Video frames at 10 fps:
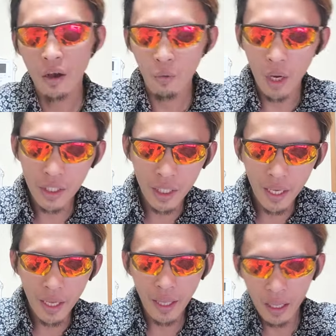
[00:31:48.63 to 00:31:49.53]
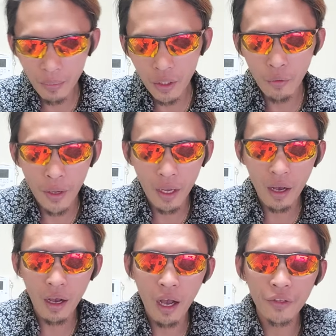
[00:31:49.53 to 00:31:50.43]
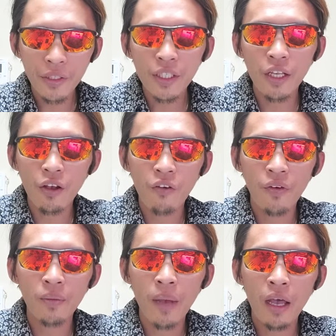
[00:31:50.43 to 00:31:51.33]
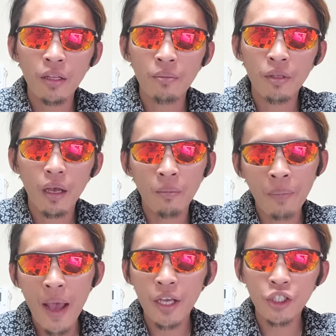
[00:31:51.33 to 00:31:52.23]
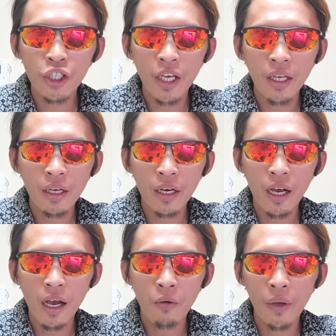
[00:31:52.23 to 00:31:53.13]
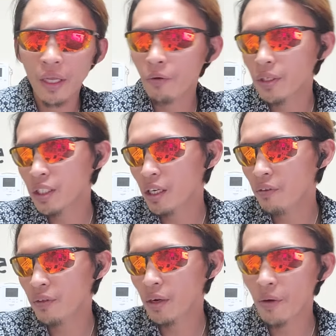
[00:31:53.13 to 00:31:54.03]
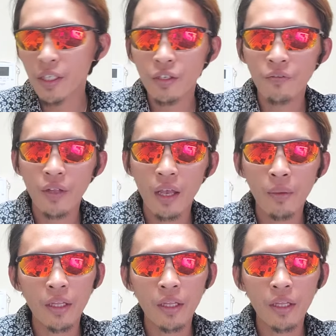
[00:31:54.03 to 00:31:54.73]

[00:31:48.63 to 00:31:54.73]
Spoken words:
once again, I'll be doing other set of unpackaging when I receive the rest of them.